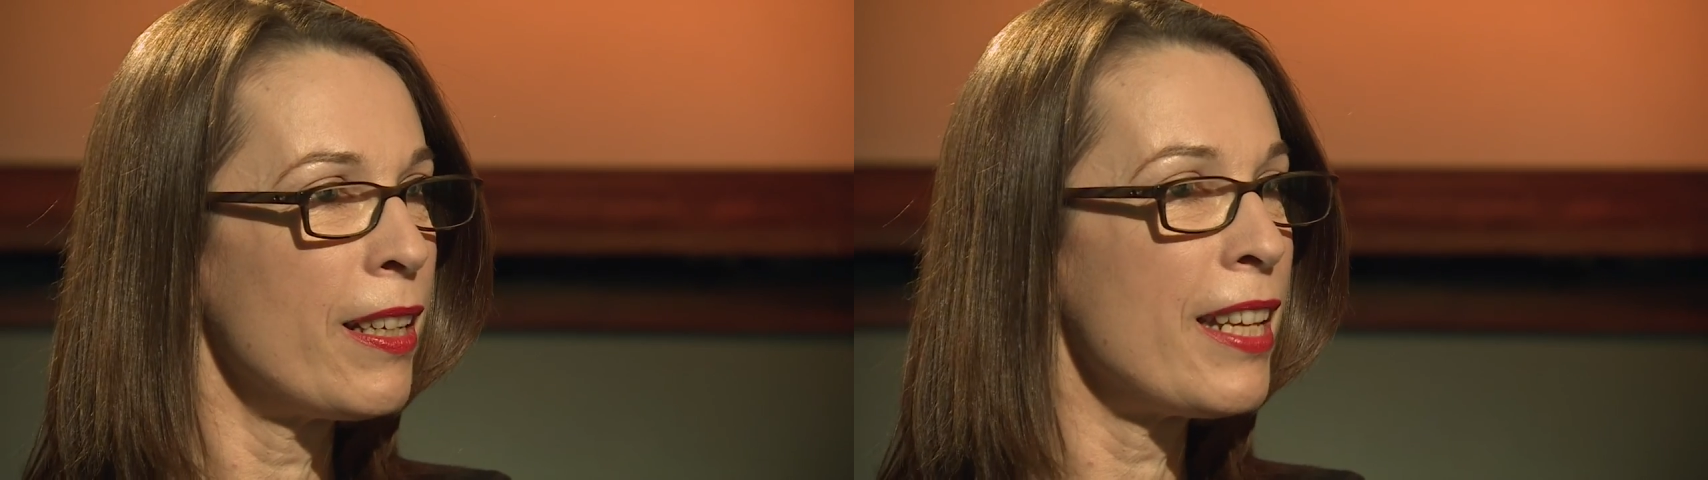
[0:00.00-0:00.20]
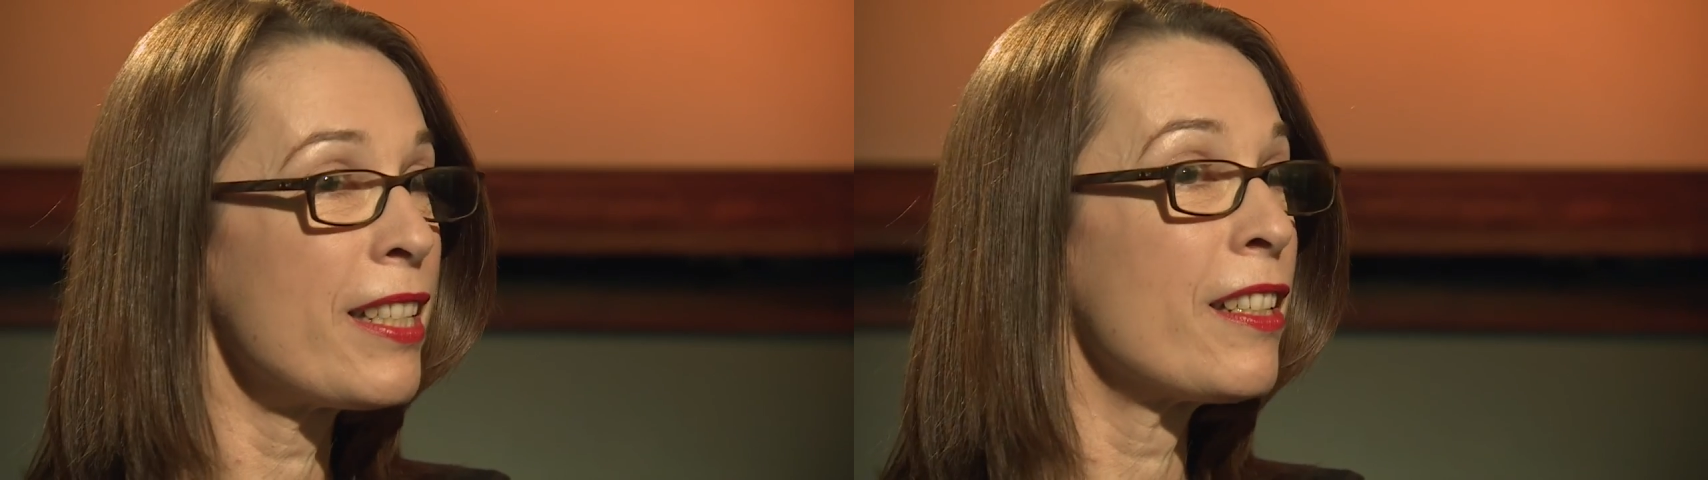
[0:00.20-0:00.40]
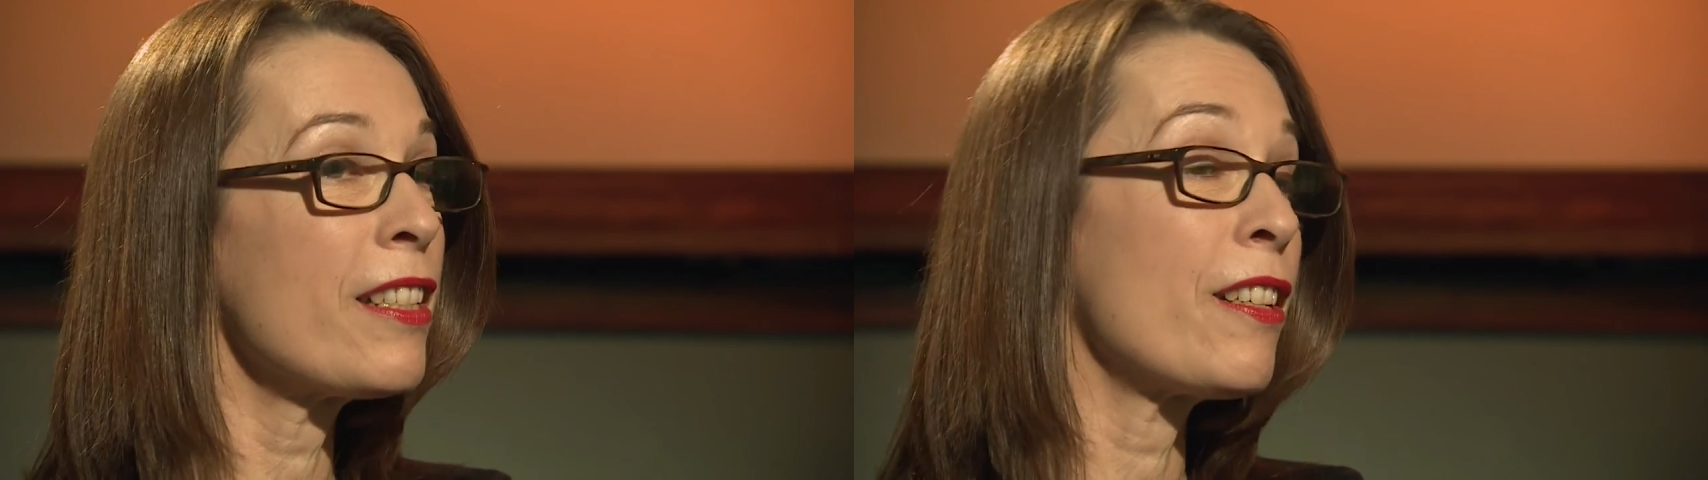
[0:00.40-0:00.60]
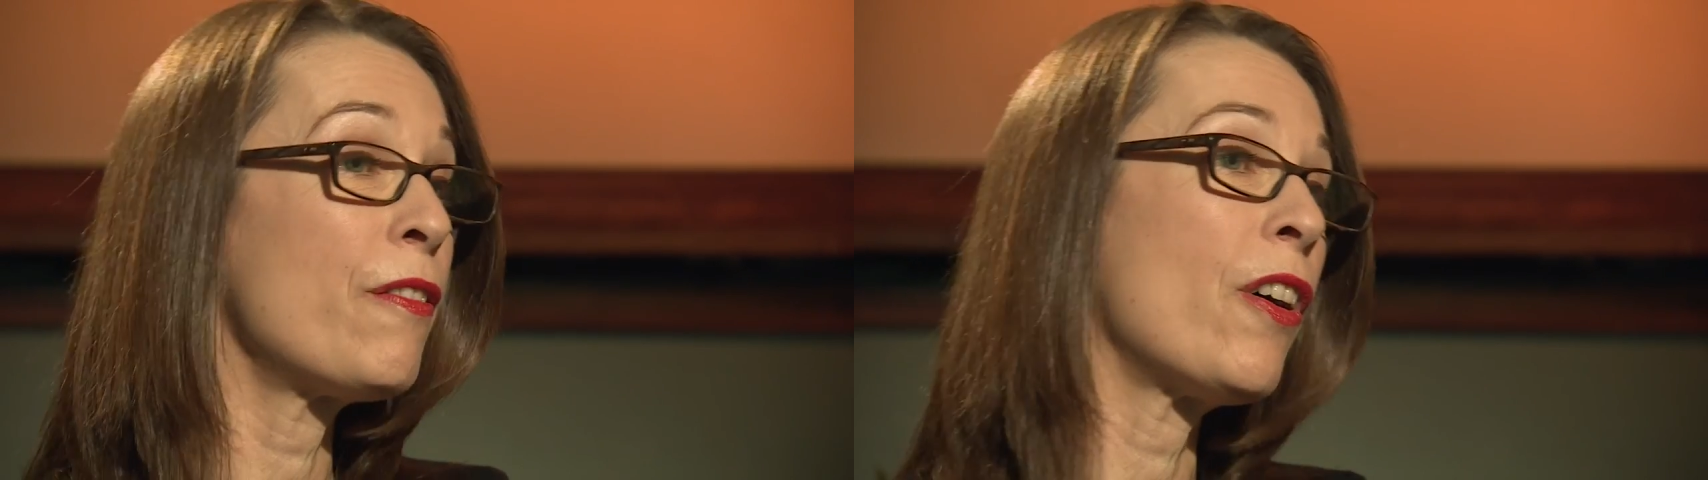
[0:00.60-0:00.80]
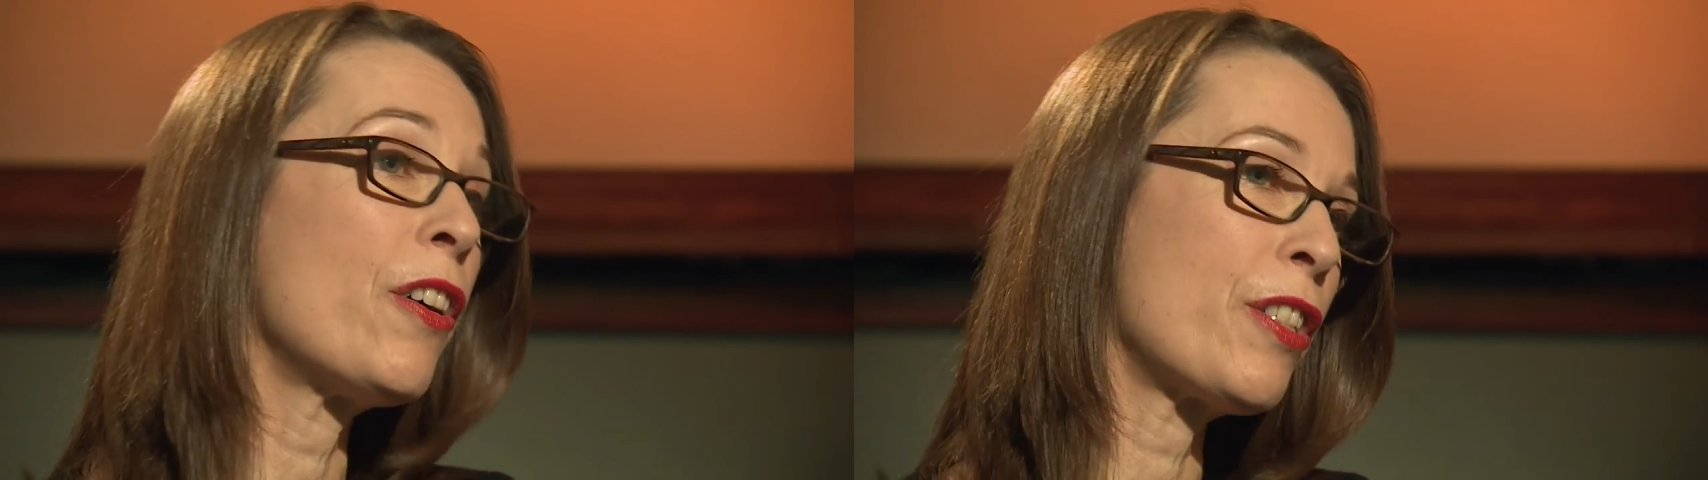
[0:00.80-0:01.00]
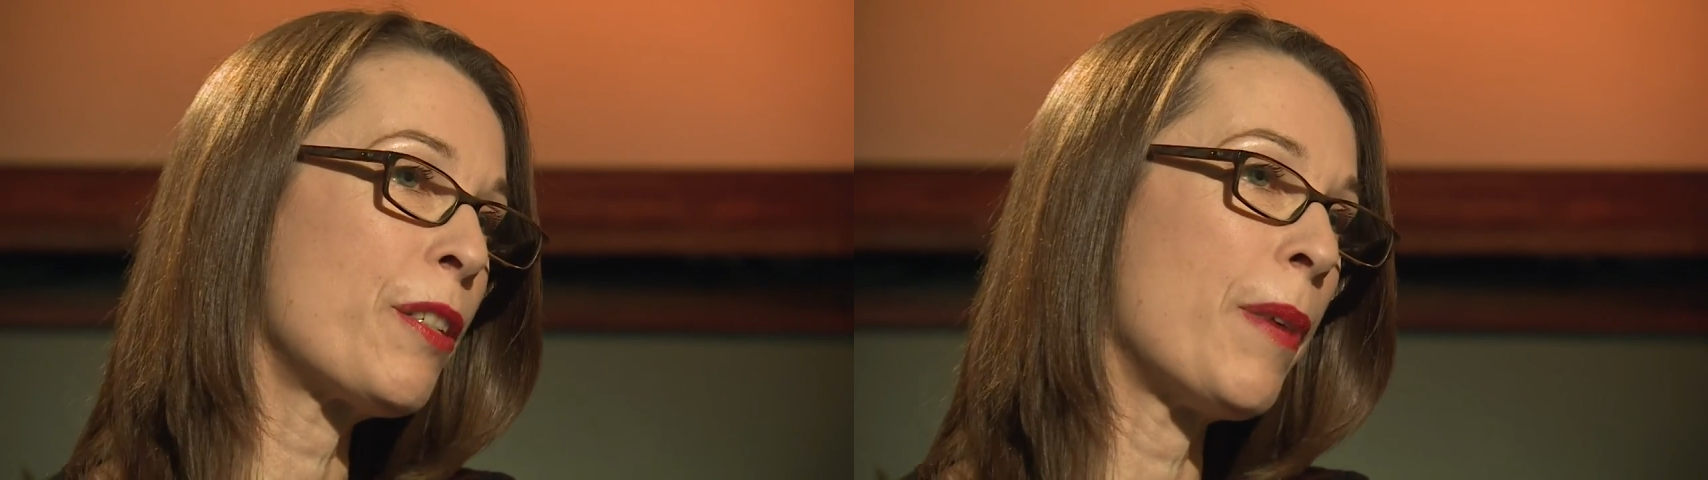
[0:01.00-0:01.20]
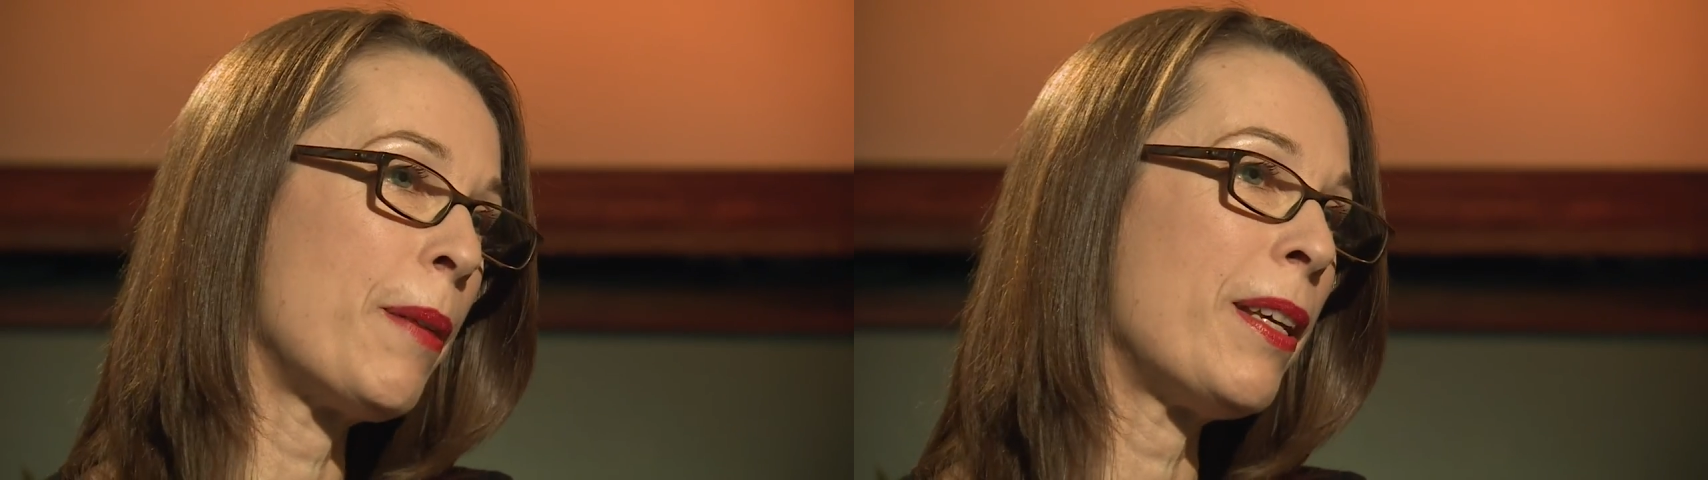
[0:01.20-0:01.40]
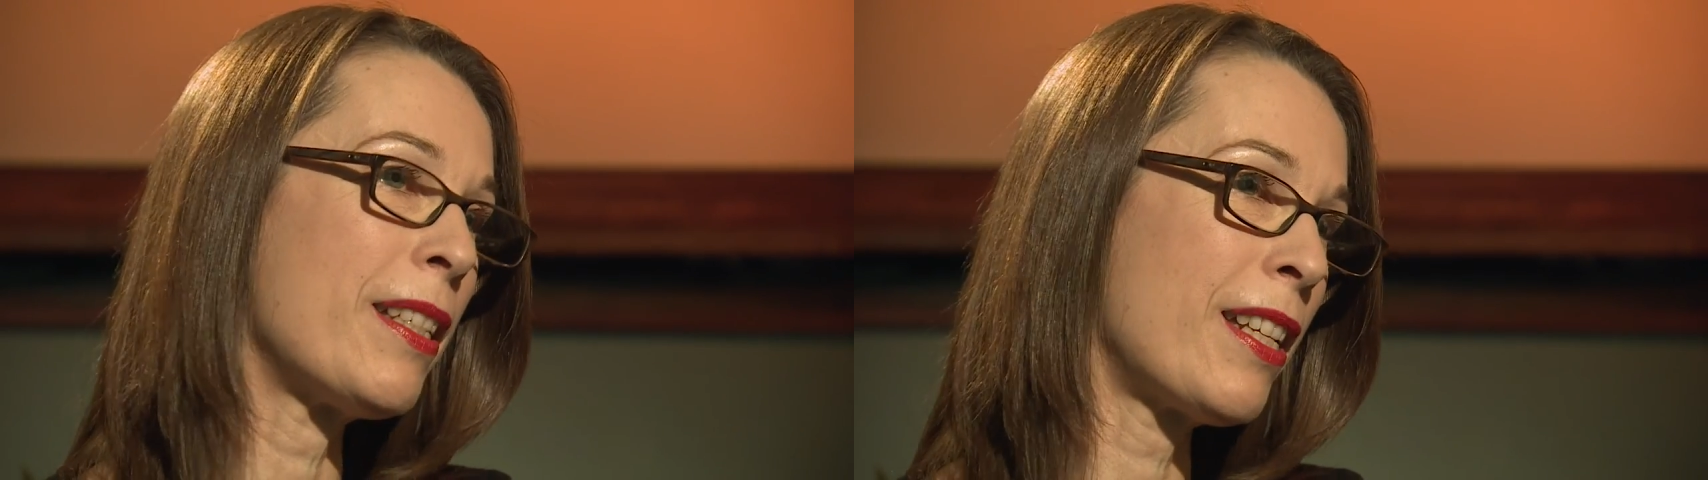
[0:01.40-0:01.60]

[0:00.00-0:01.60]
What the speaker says: isn't as advanced maybe as